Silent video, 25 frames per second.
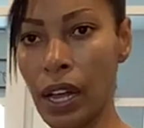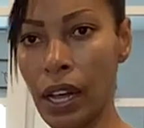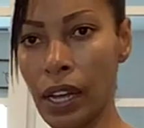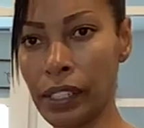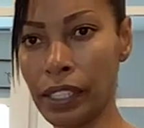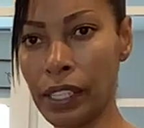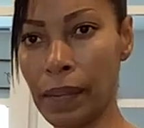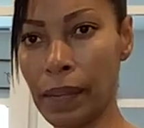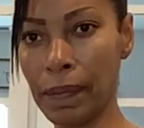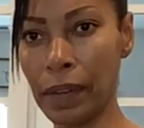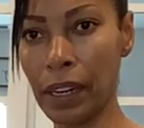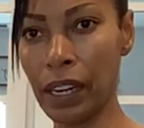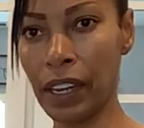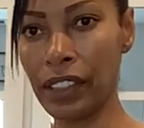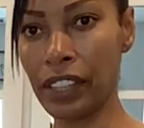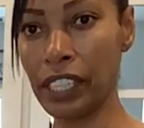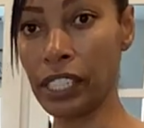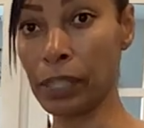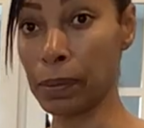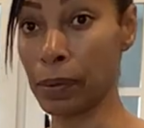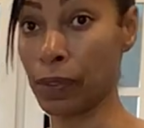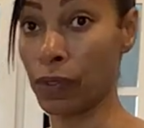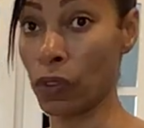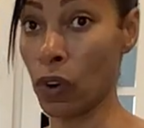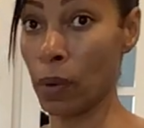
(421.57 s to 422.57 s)
something like this
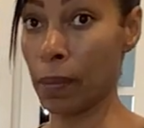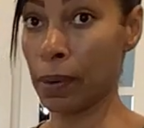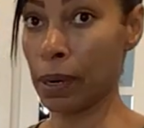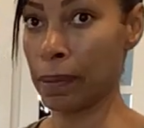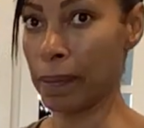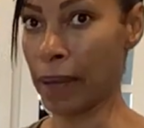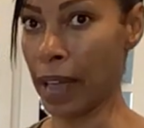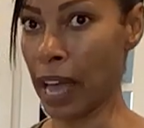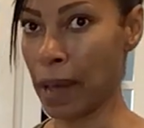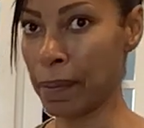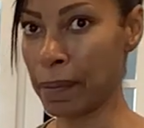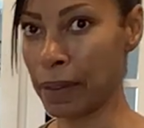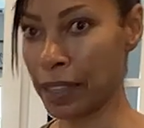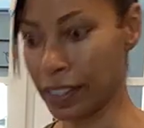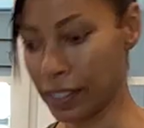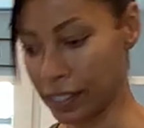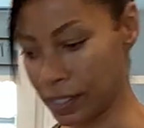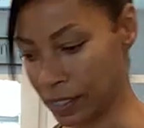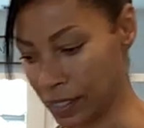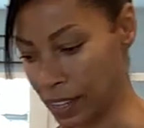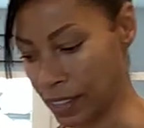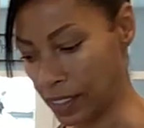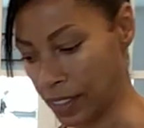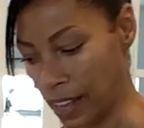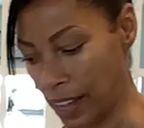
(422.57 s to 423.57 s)
before, but I'm happy
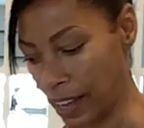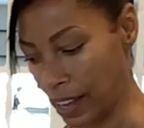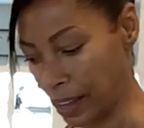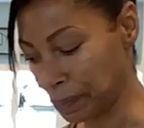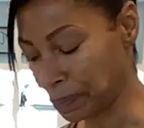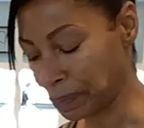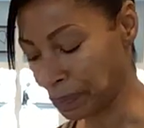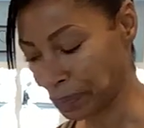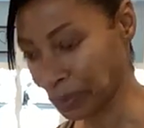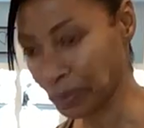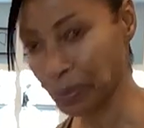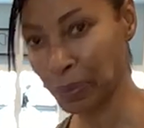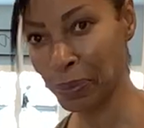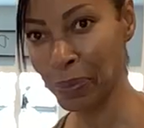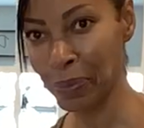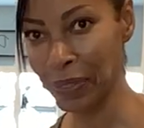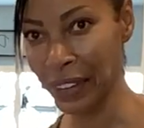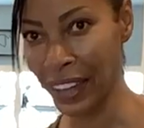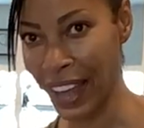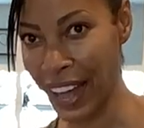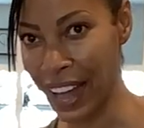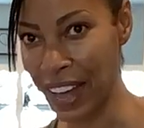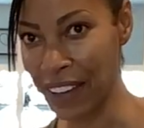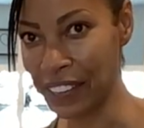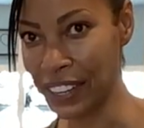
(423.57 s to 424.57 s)
that they
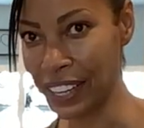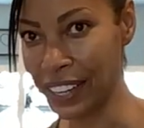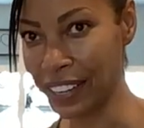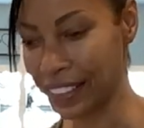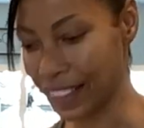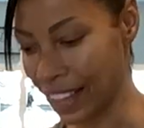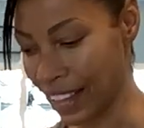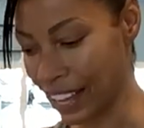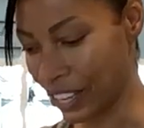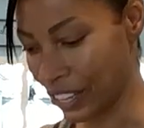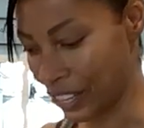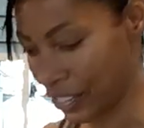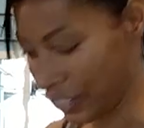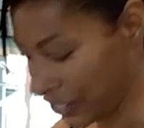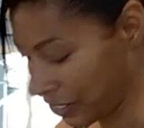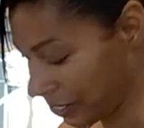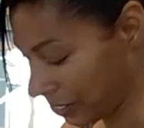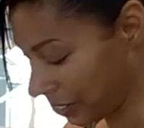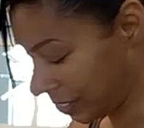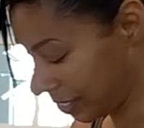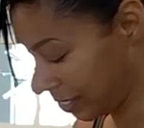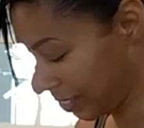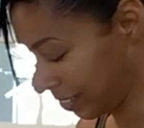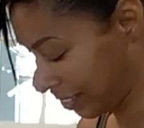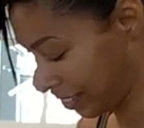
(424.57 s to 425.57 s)
have it. Thank you.
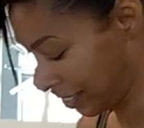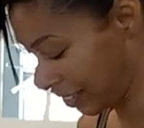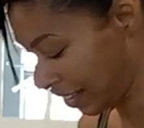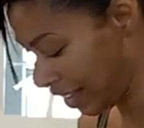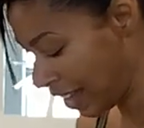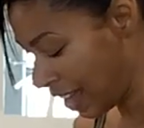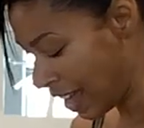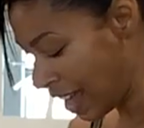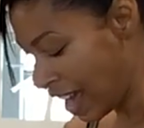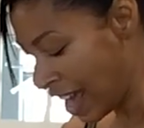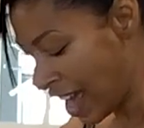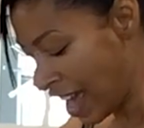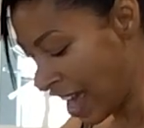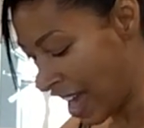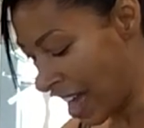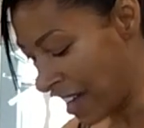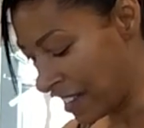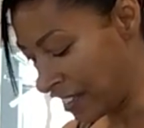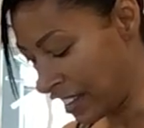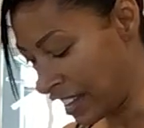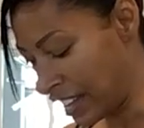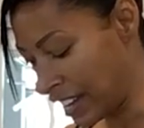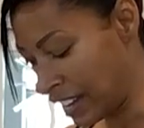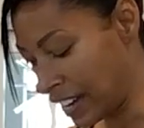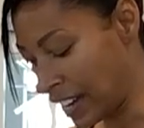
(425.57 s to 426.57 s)

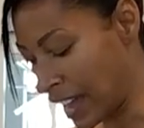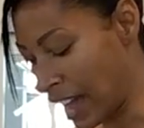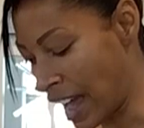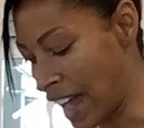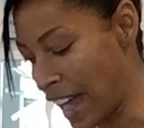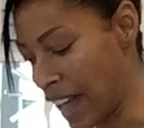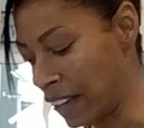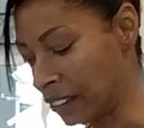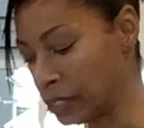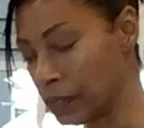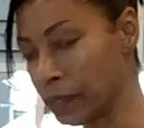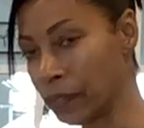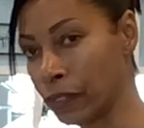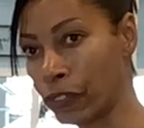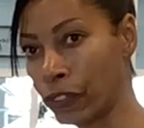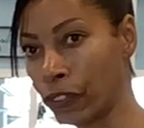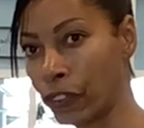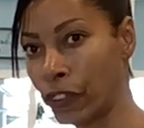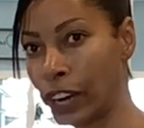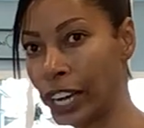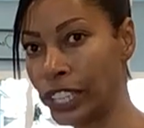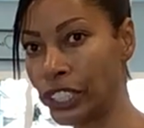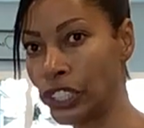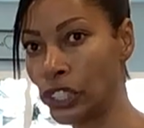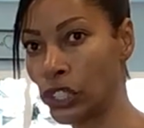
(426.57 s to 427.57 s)
And then I have some
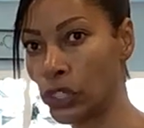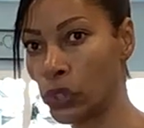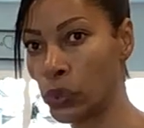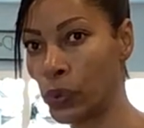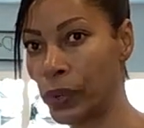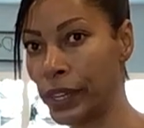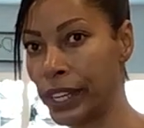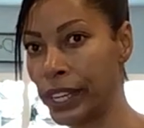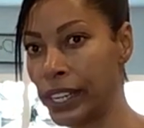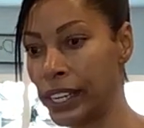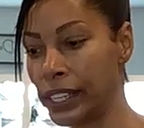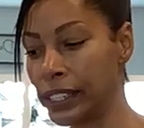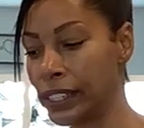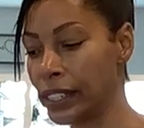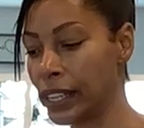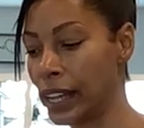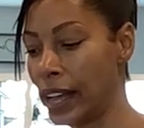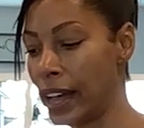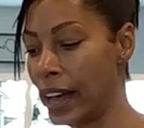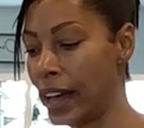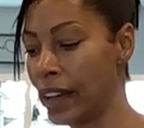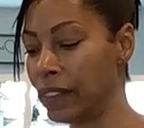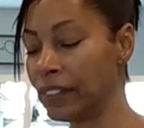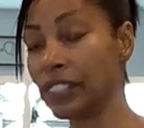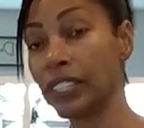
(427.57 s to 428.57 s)
fresh twigs
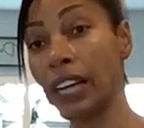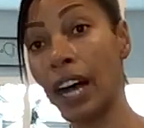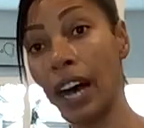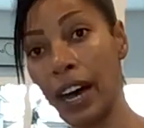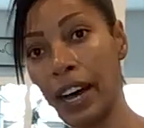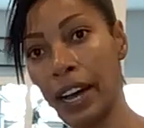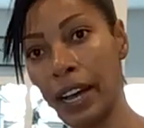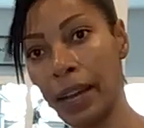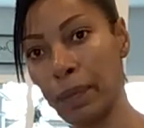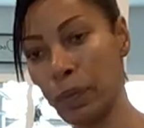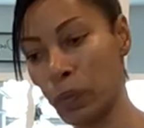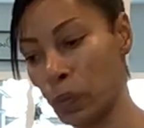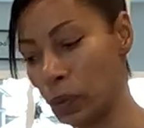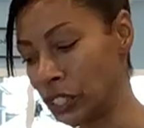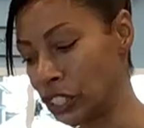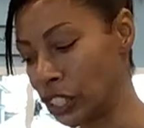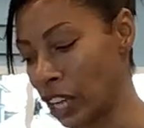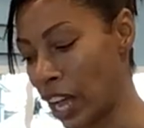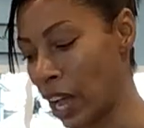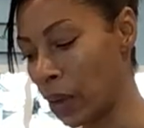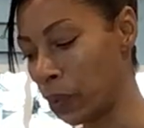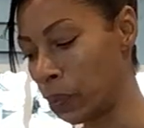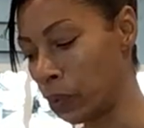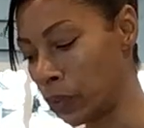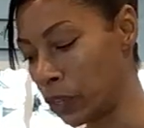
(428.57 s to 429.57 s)
of thyme, which
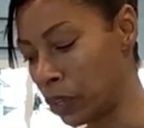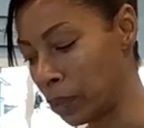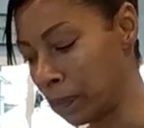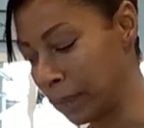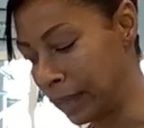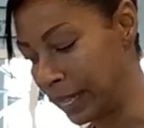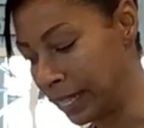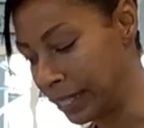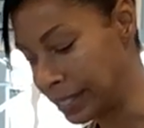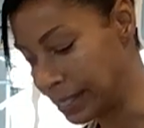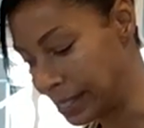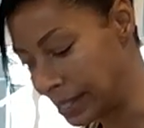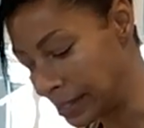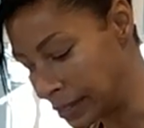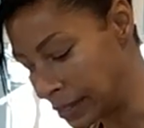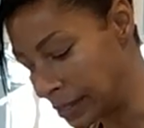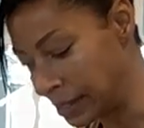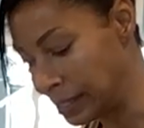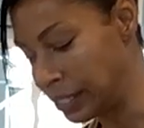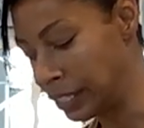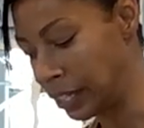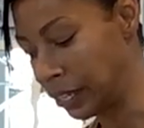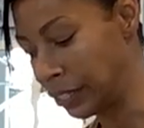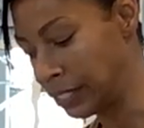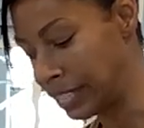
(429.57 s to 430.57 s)
I will be,
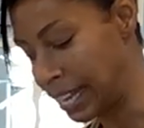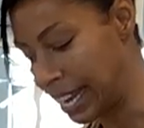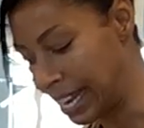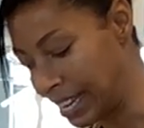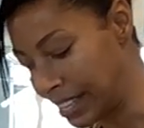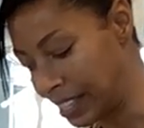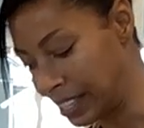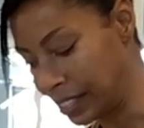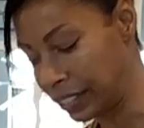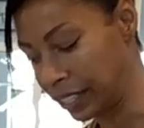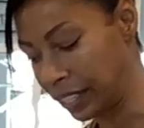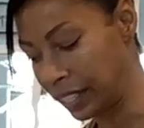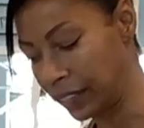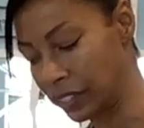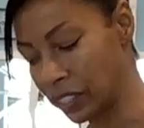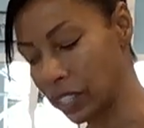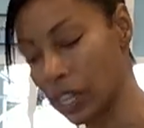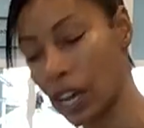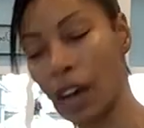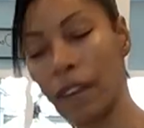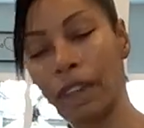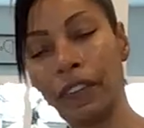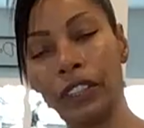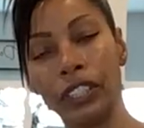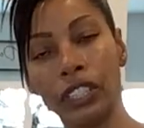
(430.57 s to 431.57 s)
taking the leaves
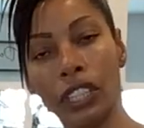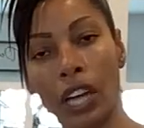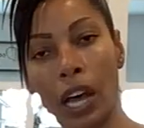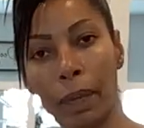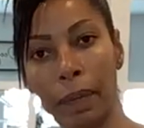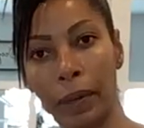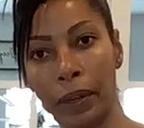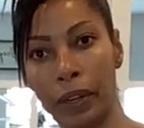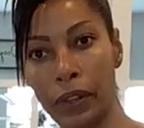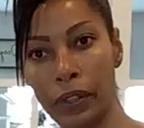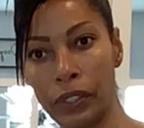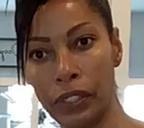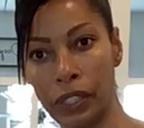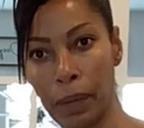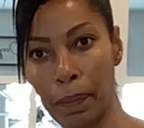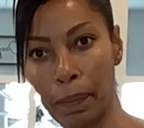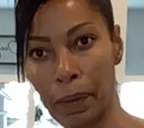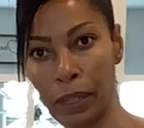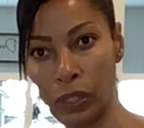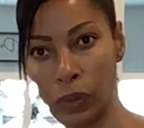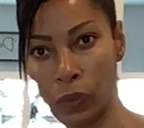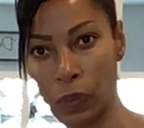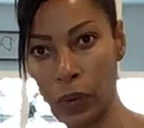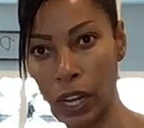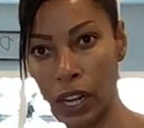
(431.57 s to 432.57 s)
off and chopping those up
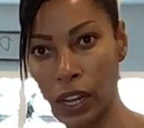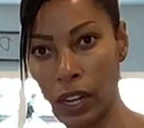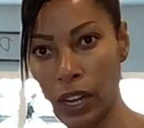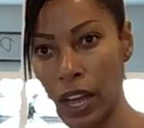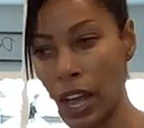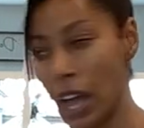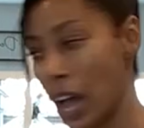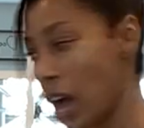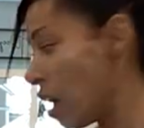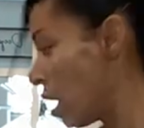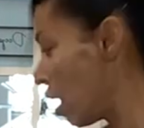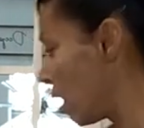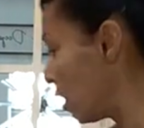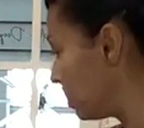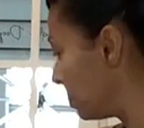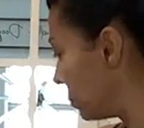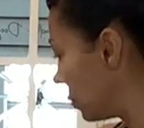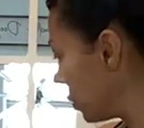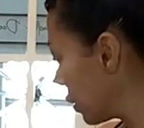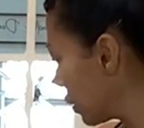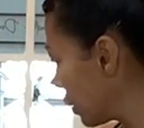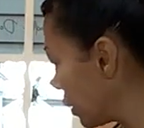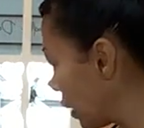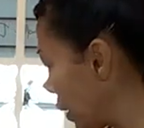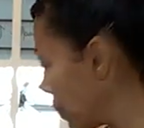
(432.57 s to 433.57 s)
as well. Oh,
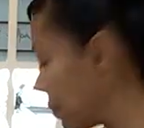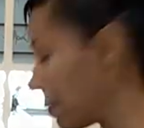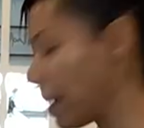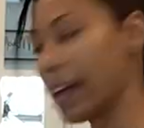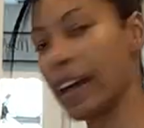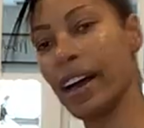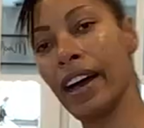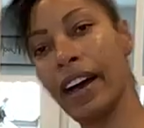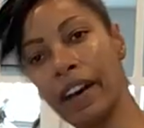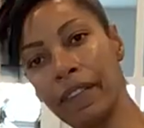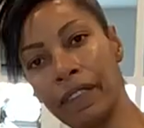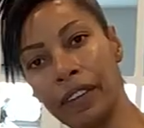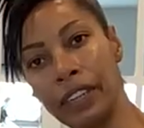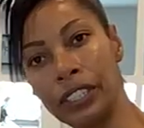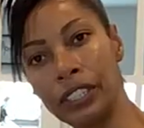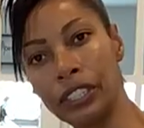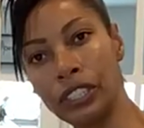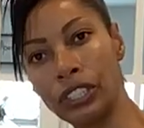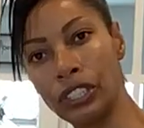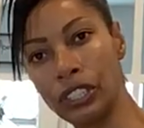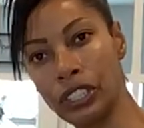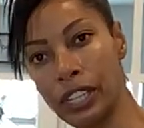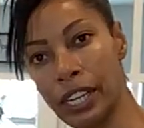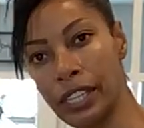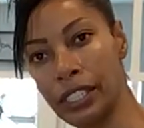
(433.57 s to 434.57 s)
looks like my
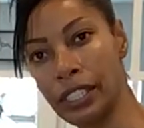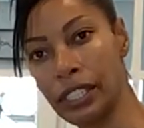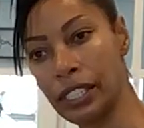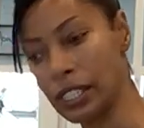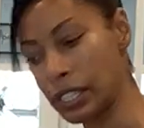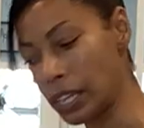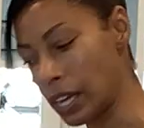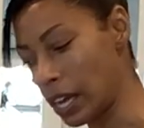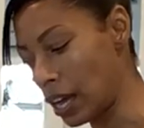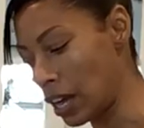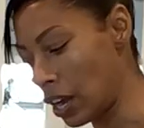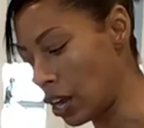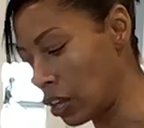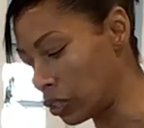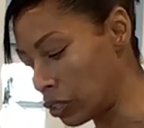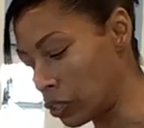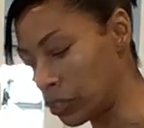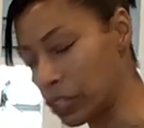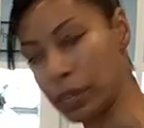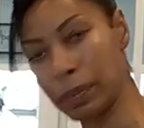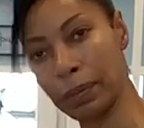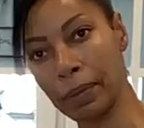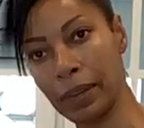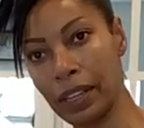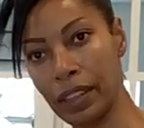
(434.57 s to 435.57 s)
oven just
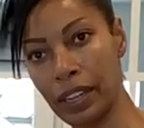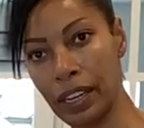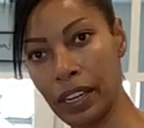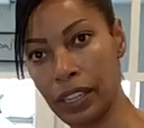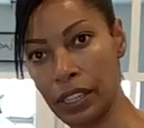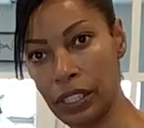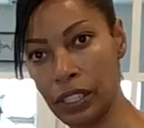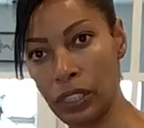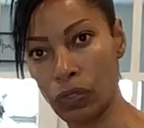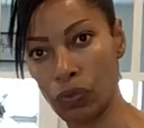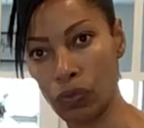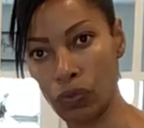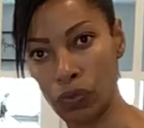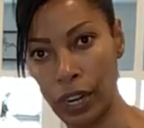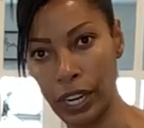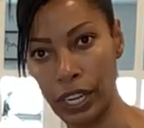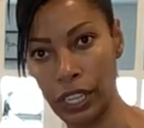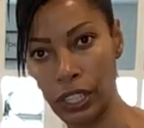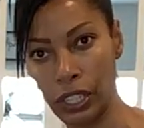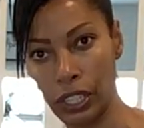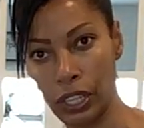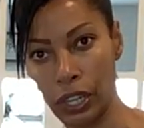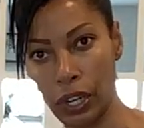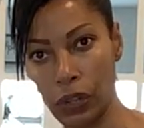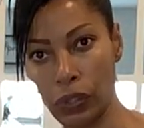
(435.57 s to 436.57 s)
alerted me that it is ready
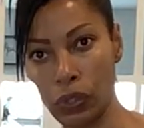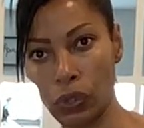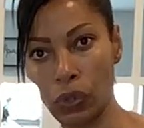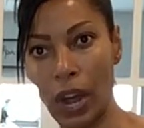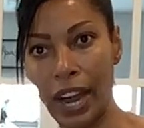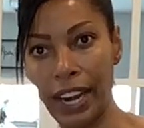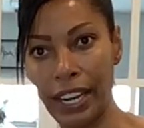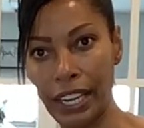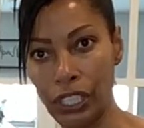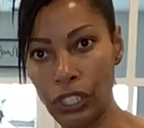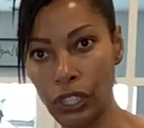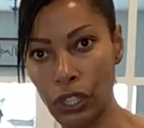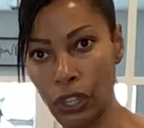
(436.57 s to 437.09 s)
to go, so I need to